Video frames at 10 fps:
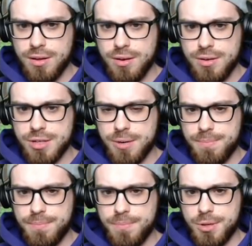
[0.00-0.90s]
You're just going to
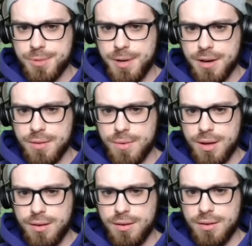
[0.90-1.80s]
push me out of the
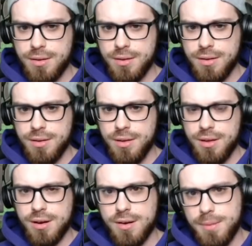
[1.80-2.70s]
way?
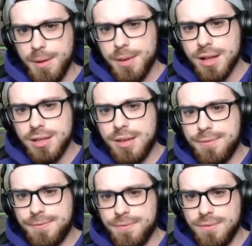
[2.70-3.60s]
All right, maybe I'll leave.